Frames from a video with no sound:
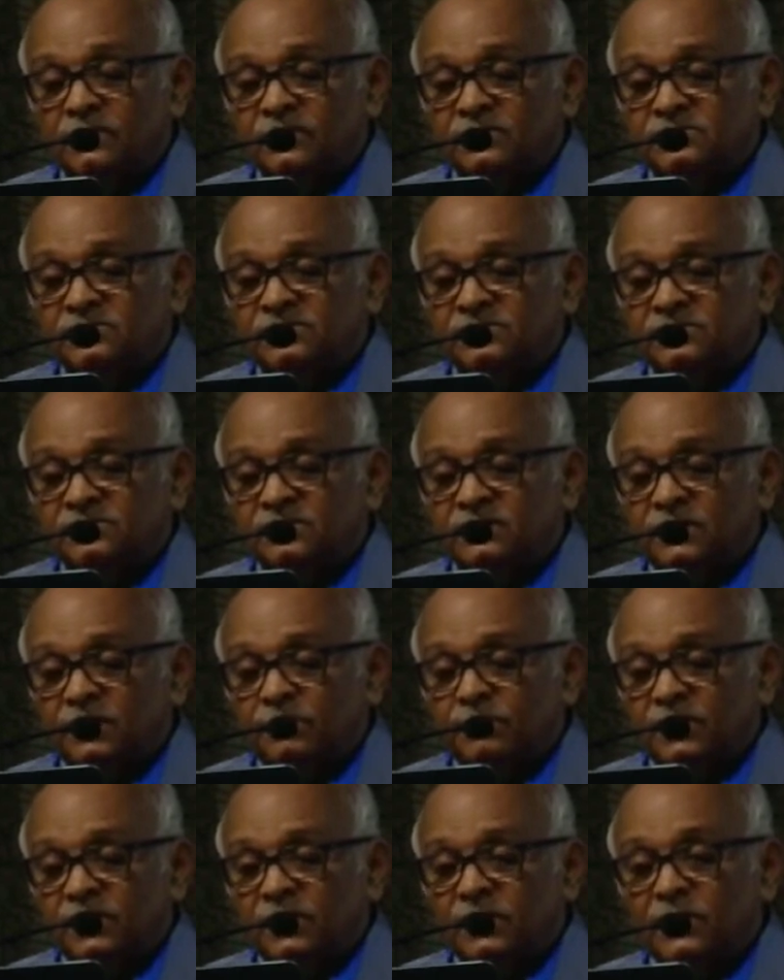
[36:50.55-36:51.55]
This
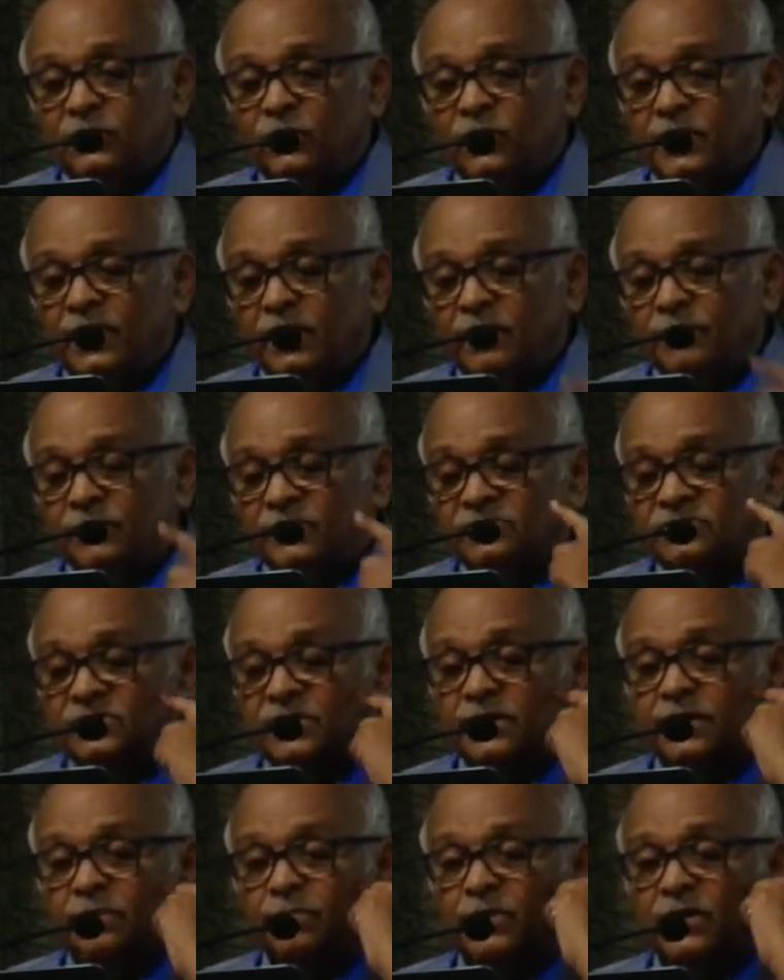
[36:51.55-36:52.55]
typically what happens
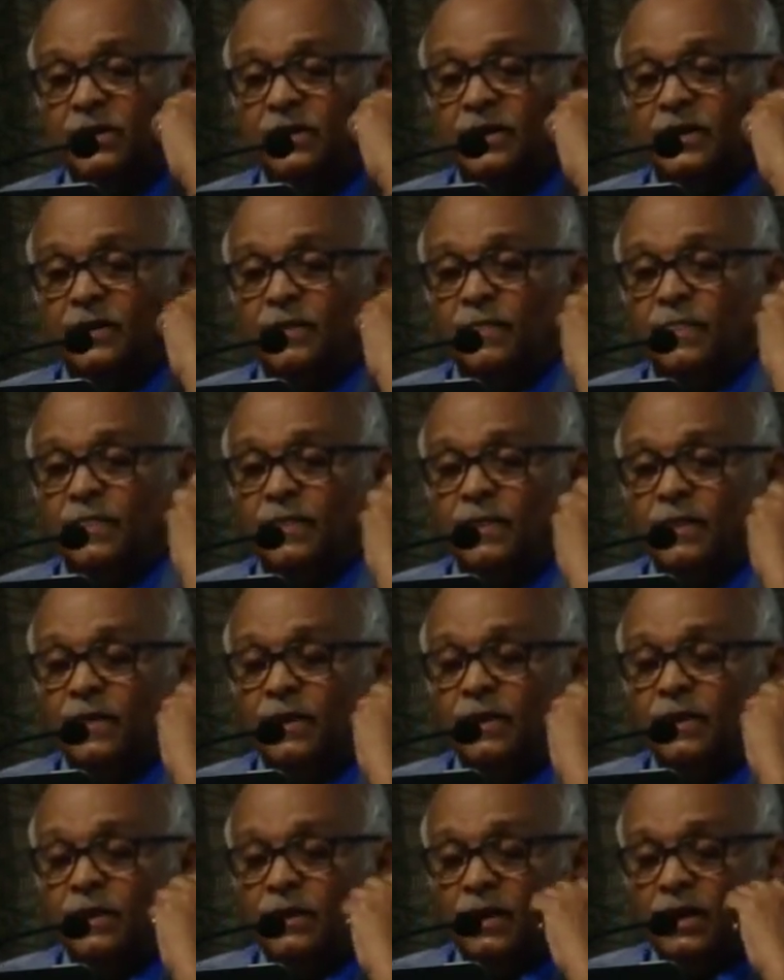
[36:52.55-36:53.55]
in a typical day.
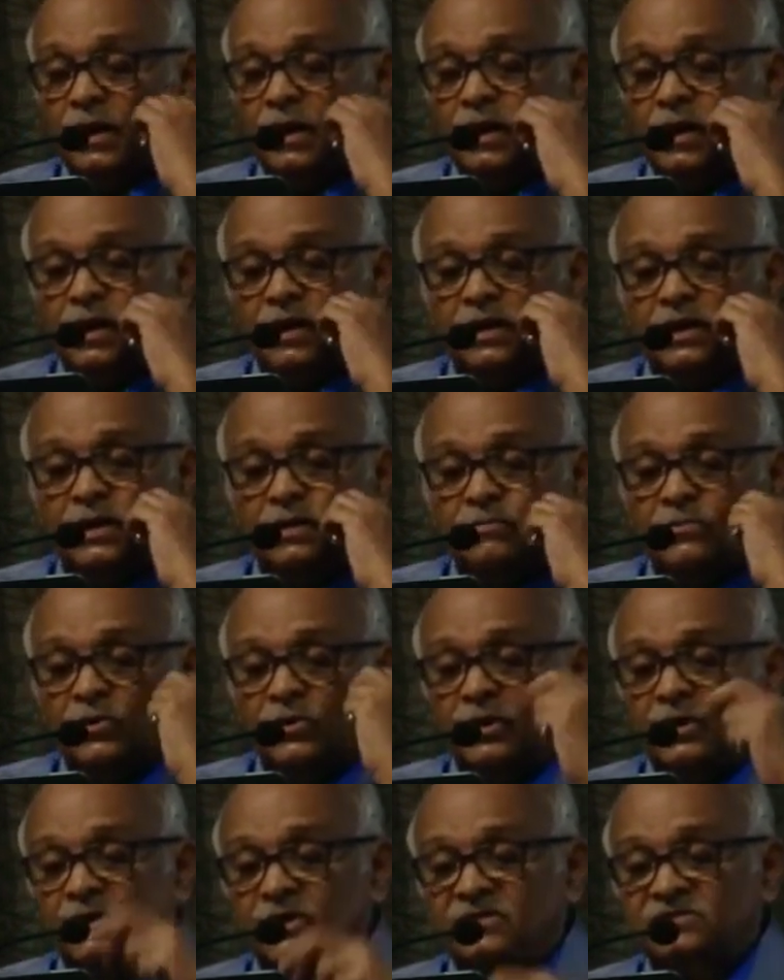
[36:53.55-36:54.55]
Early
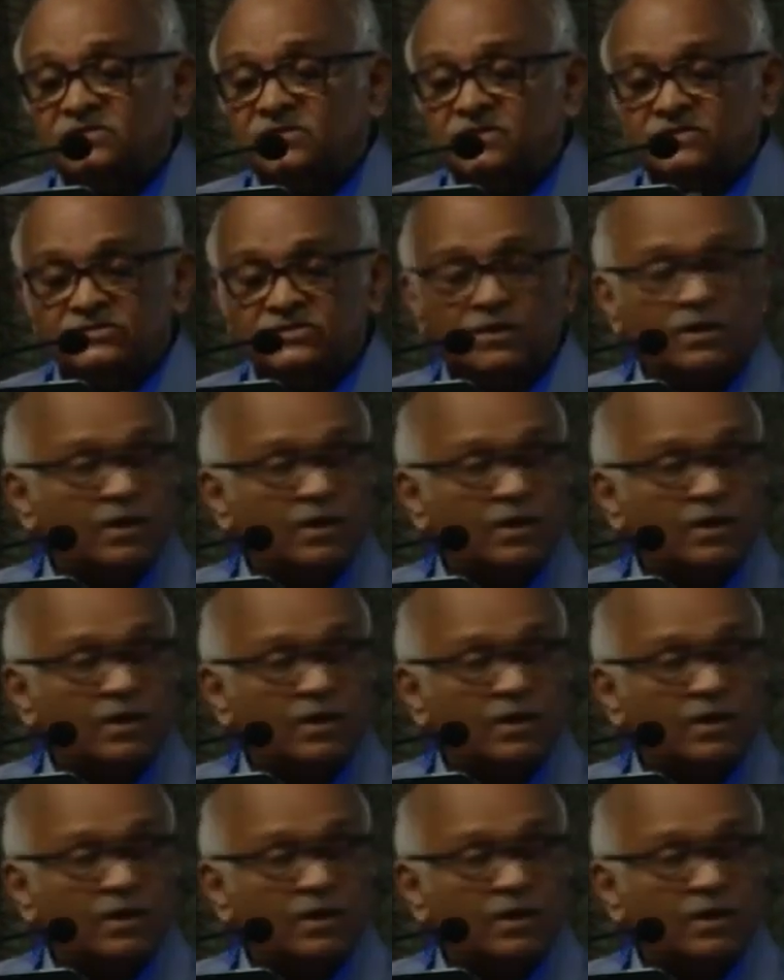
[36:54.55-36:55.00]
morning at 6